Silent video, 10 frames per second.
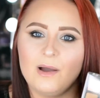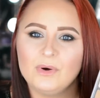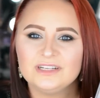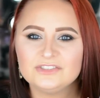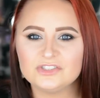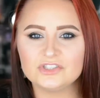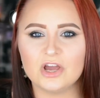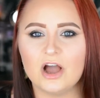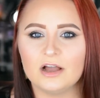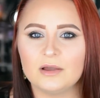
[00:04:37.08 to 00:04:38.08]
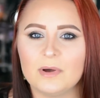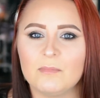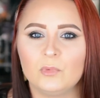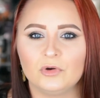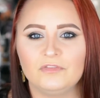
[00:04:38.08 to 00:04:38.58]
want to just talk
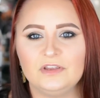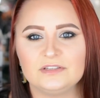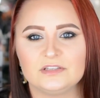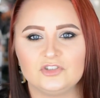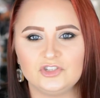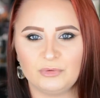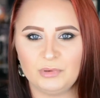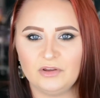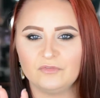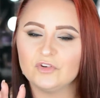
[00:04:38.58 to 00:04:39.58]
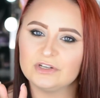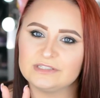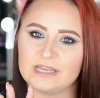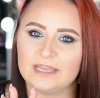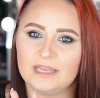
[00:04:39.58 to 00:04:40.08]
about Morphe's shipping for a
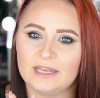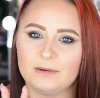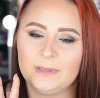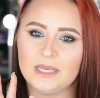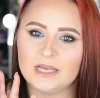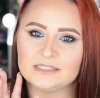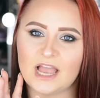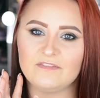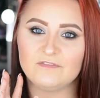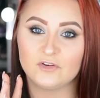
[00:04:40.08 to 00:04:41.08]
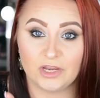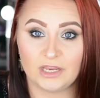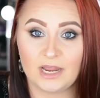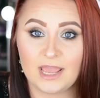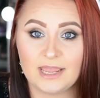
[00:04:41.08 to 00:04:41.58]
second because I
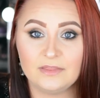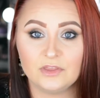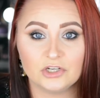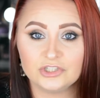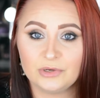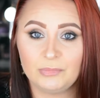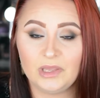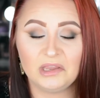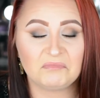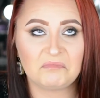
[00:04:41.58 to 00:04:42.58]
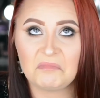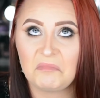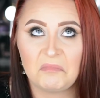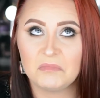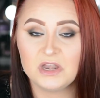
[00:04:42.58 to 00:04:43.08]
freaking hate their shipping.
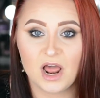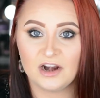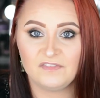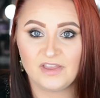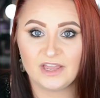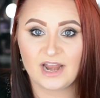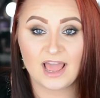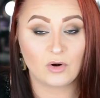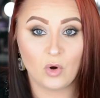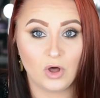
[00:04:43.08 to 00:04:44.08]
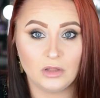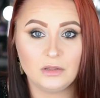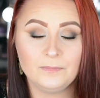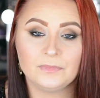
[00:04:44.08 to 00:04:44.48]
Not a fan at all.